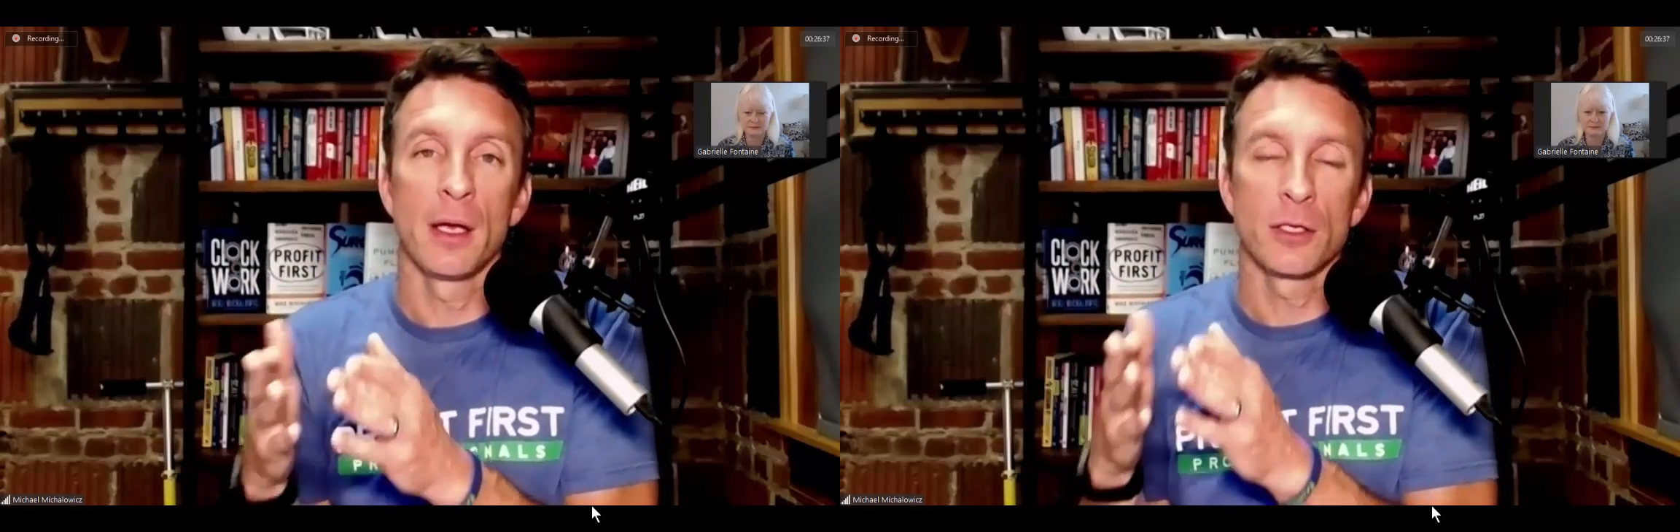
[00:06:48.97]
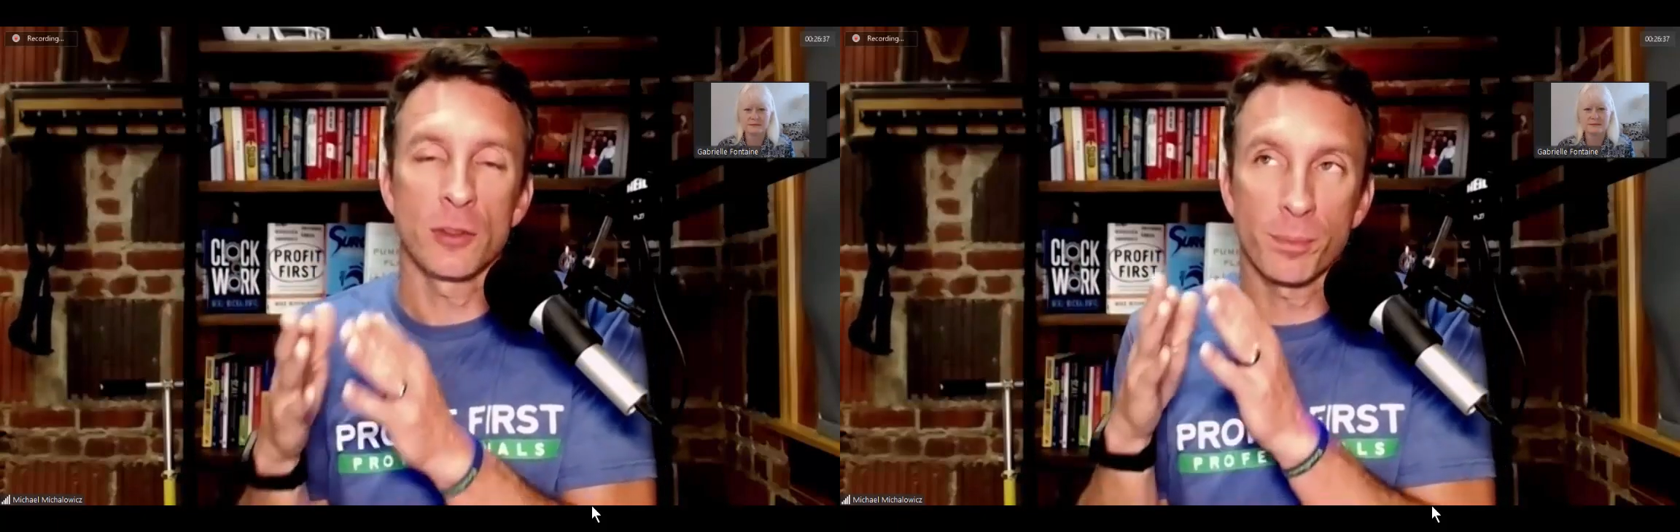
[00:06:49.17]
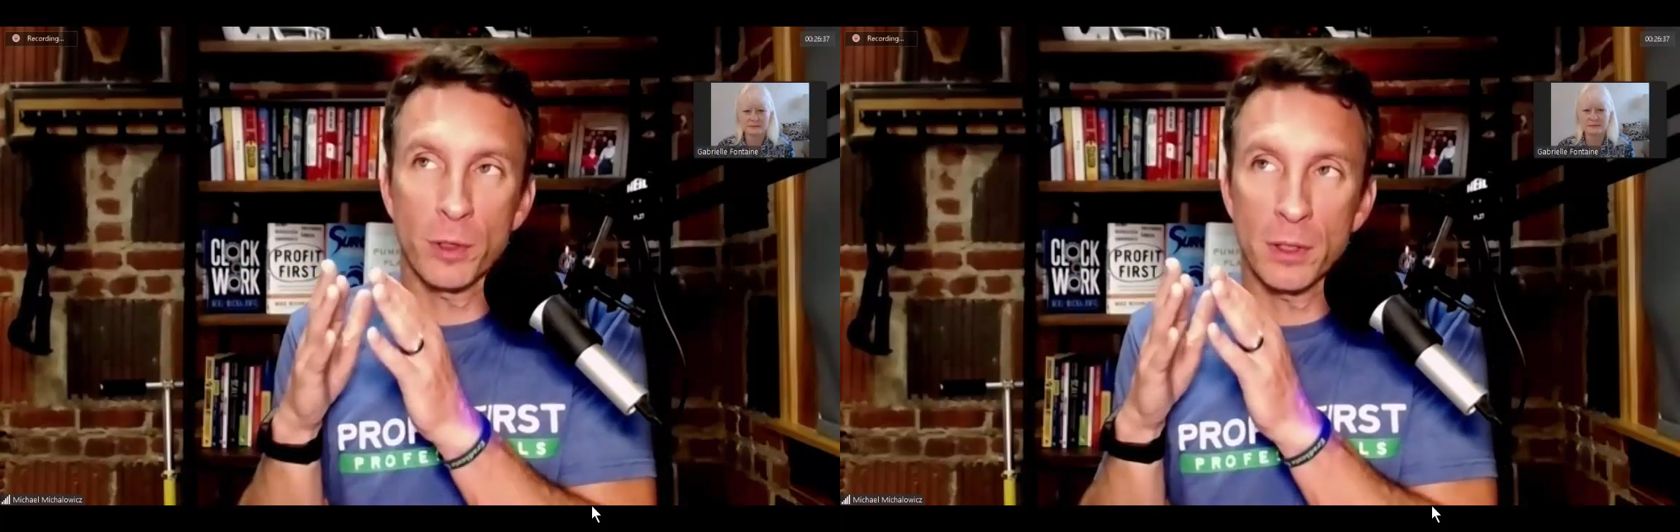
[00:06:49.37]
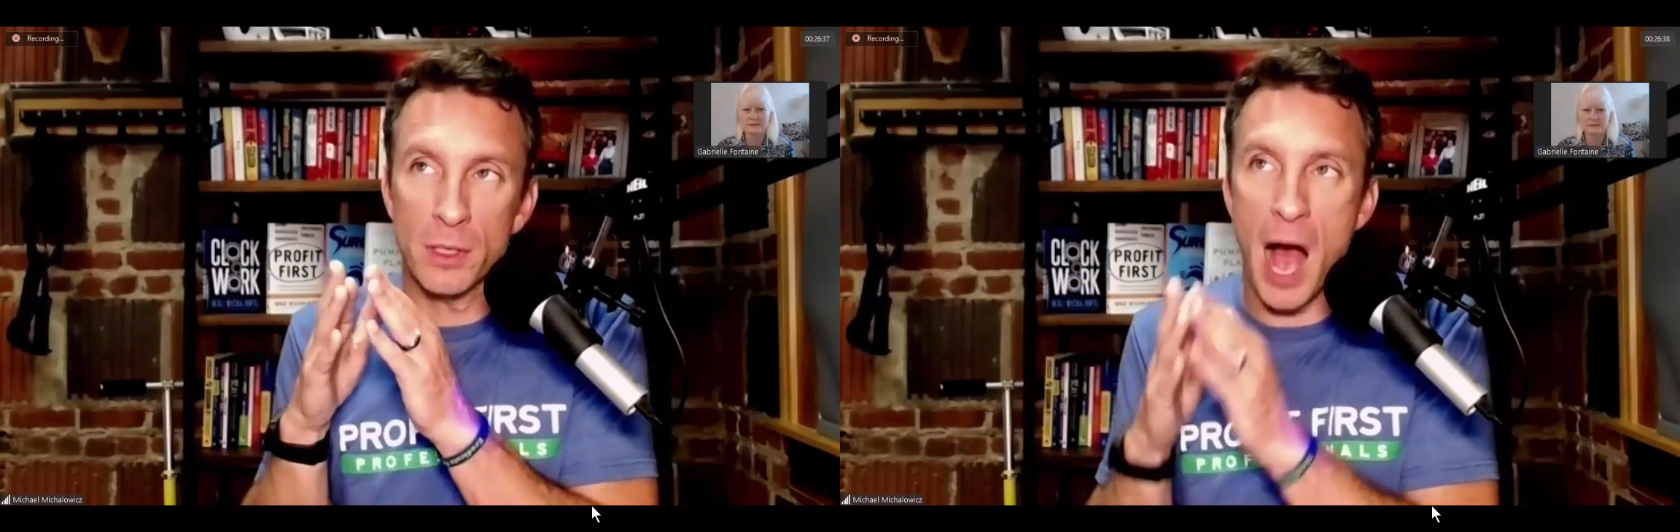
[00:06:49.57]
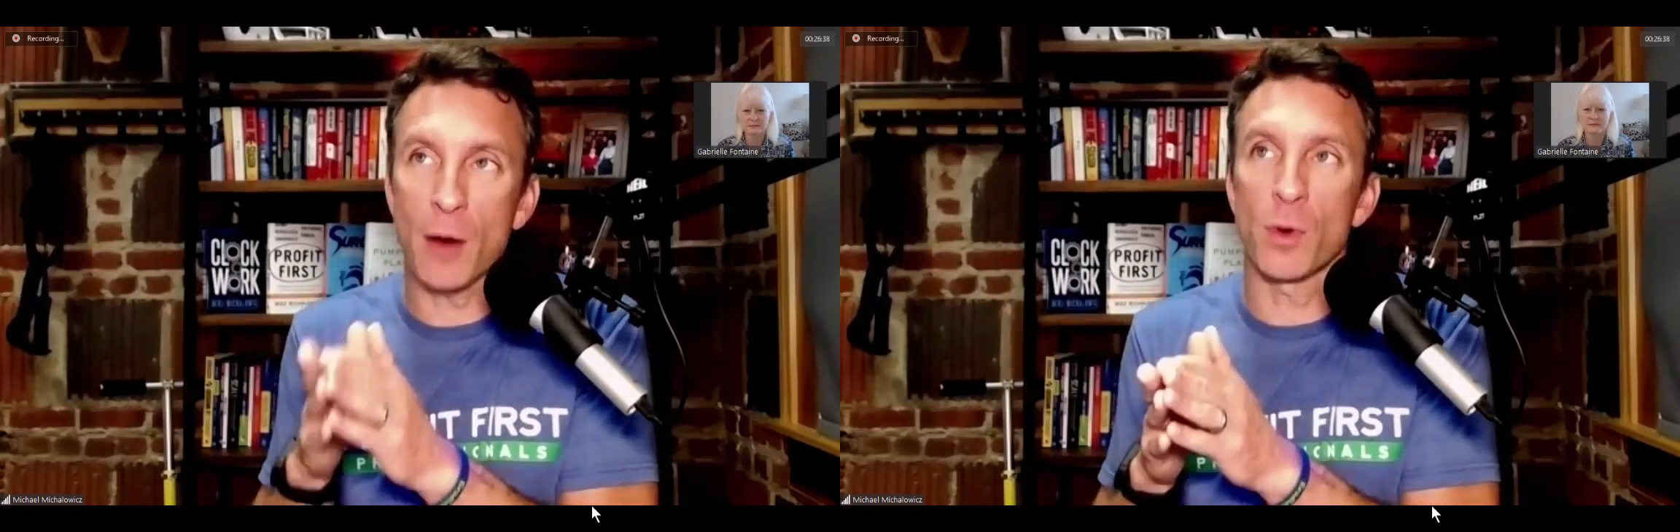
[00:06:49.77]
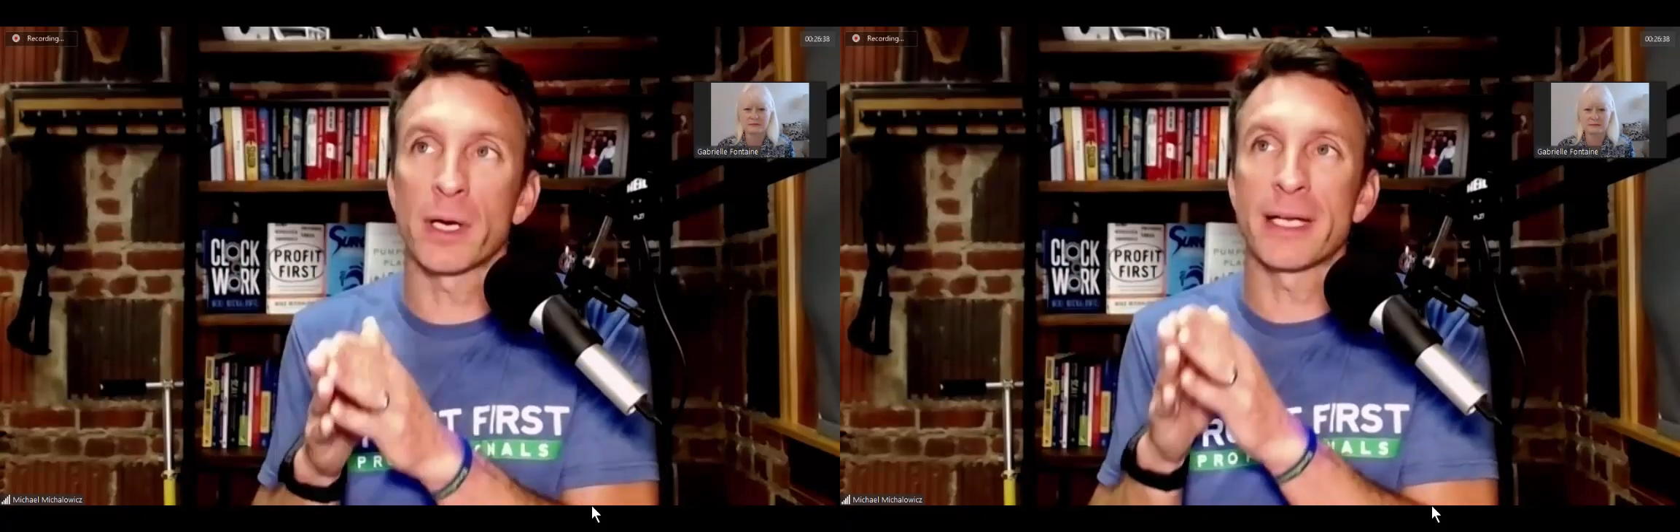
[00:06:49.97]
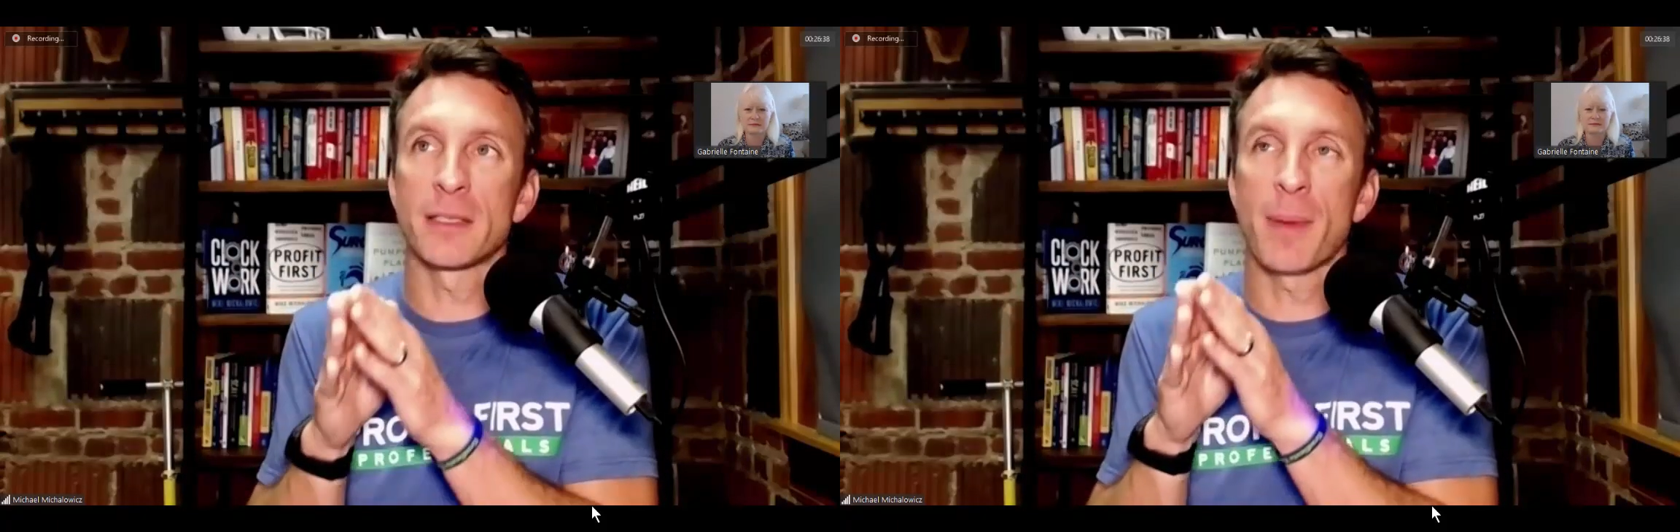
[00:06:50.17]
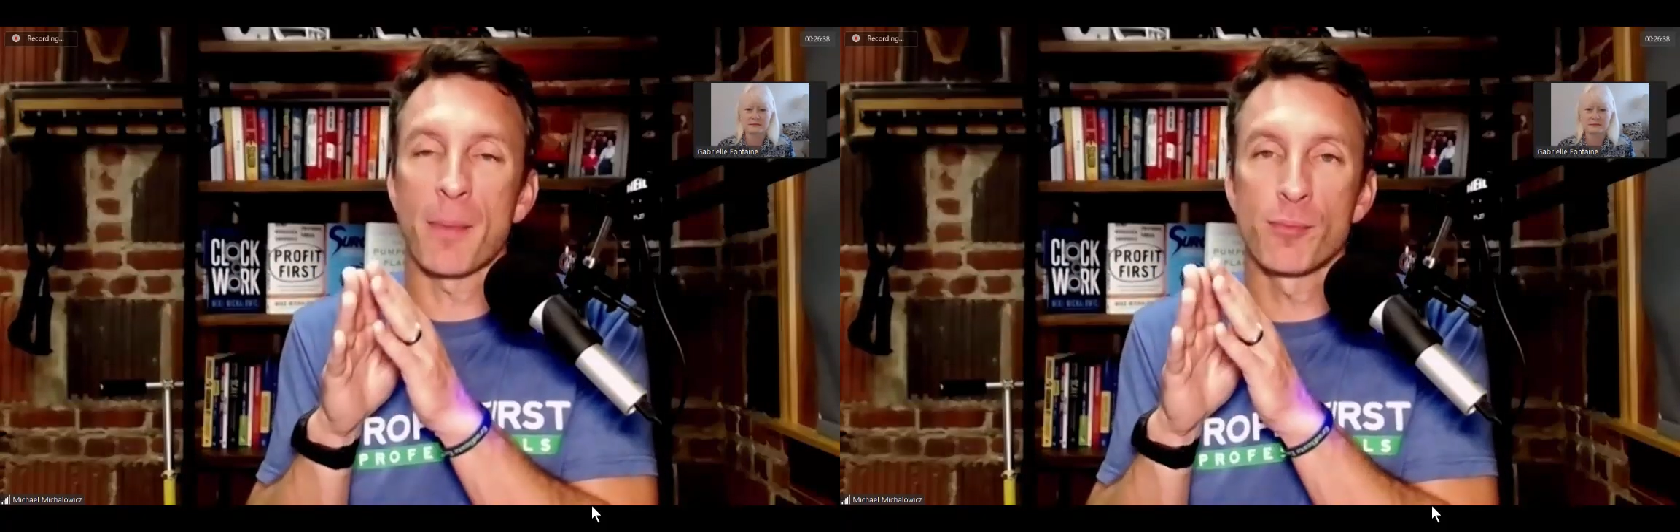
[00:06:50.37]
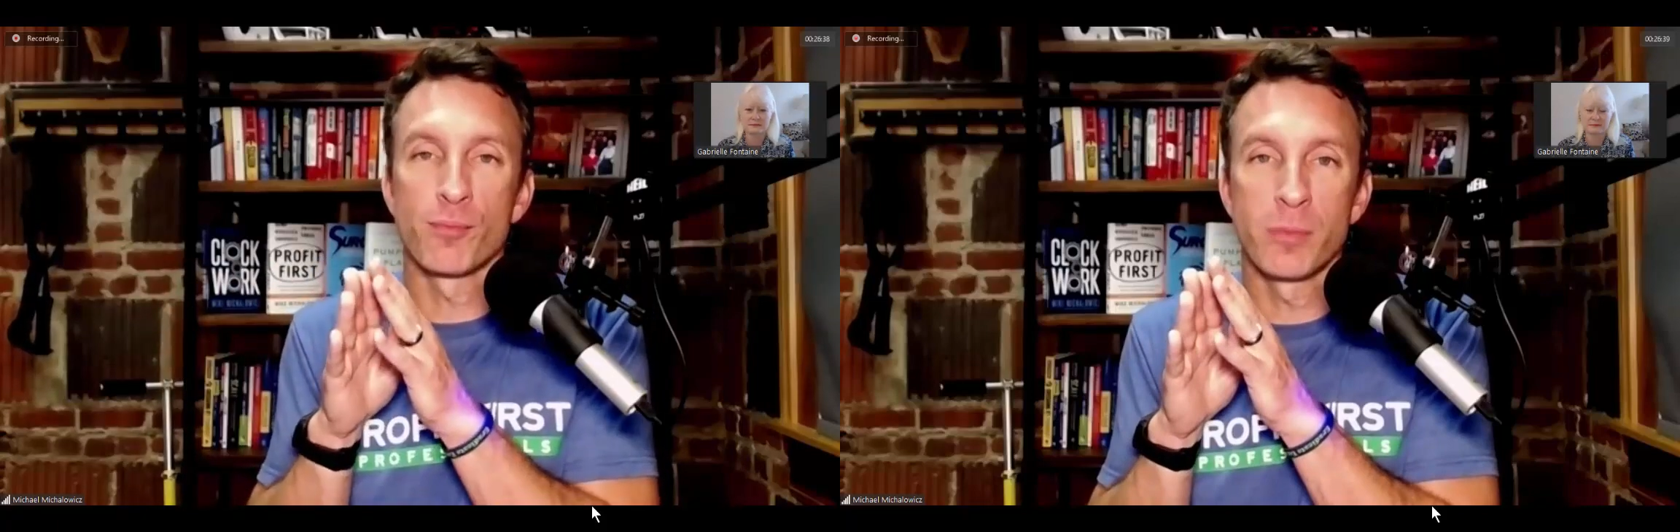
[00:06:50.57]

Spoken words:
So Clockwork is about